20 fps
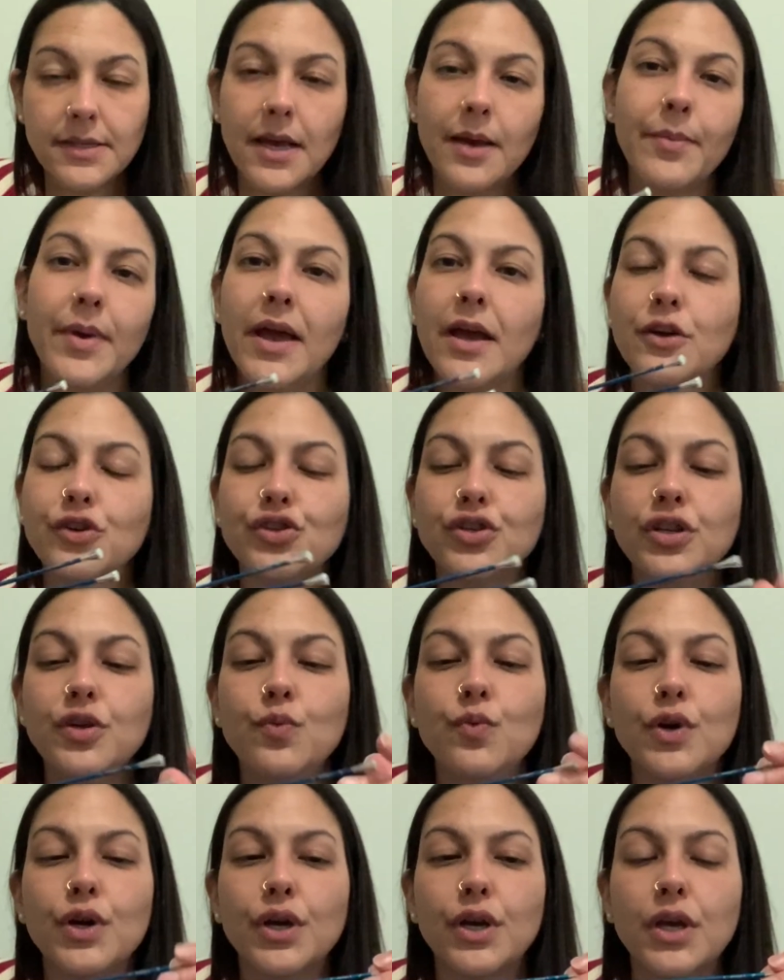I'm actually
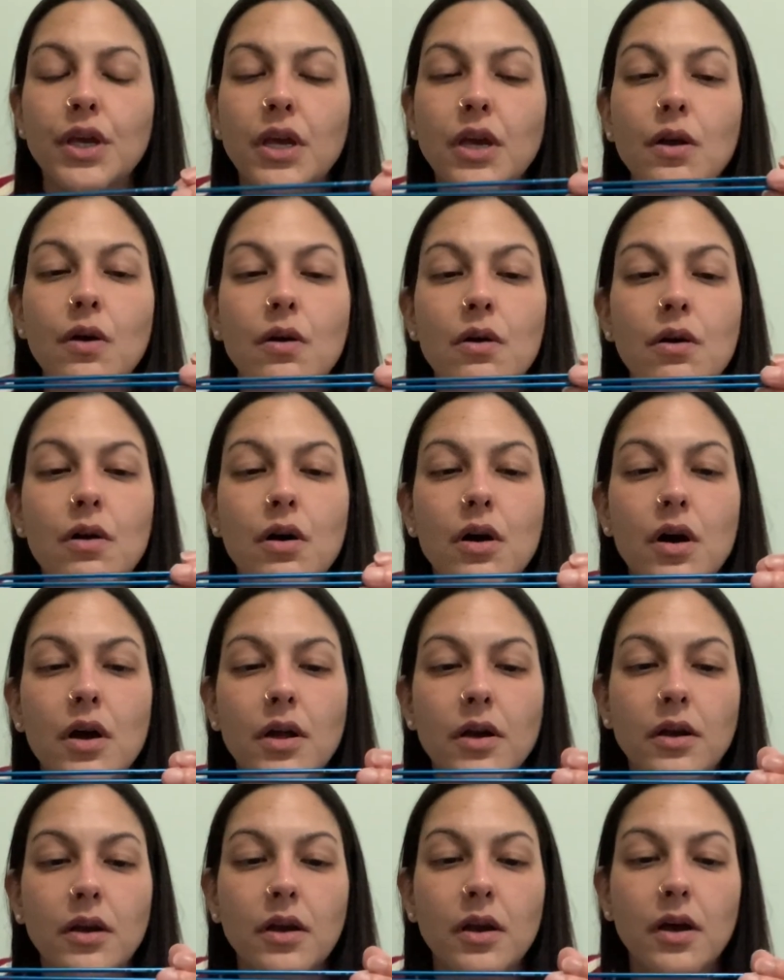working
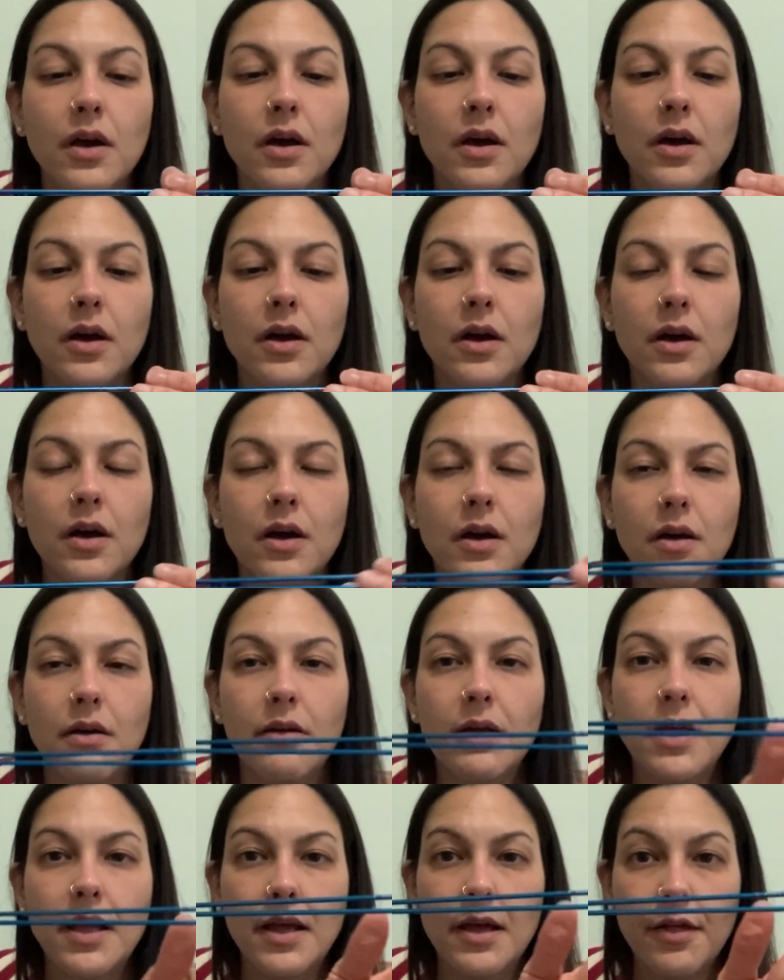on
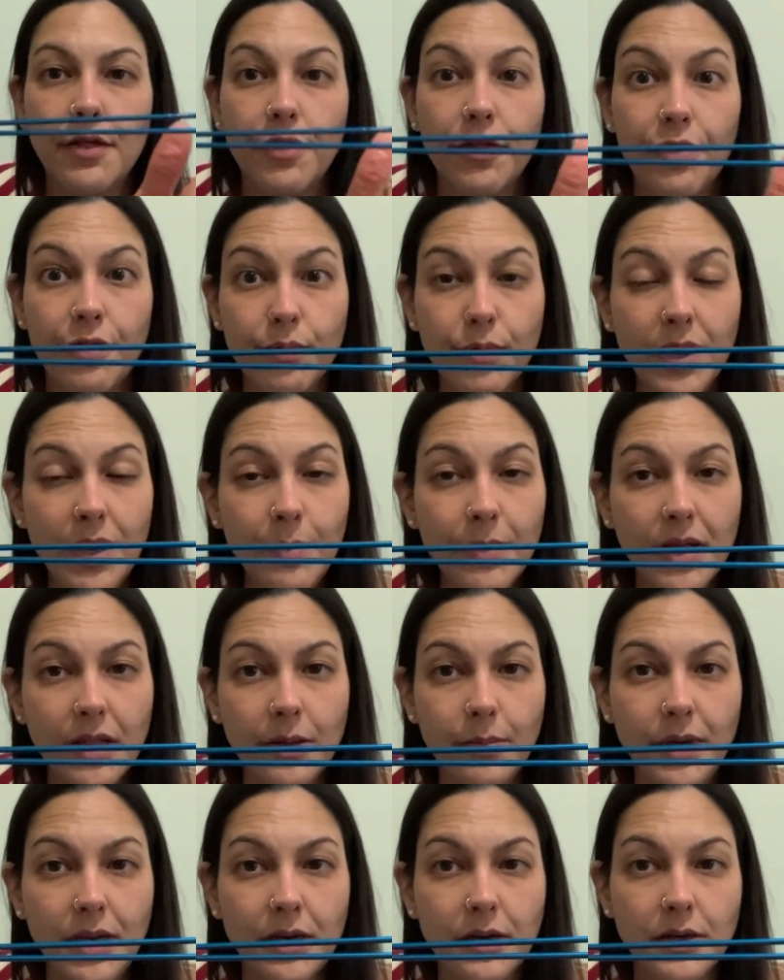
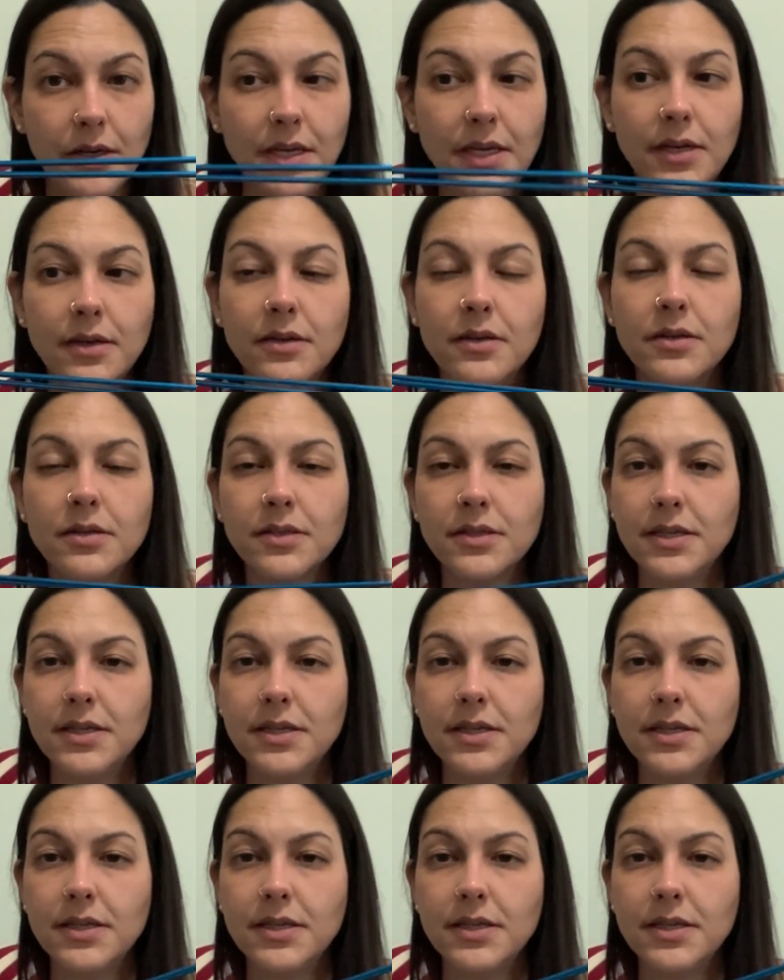3mm needles.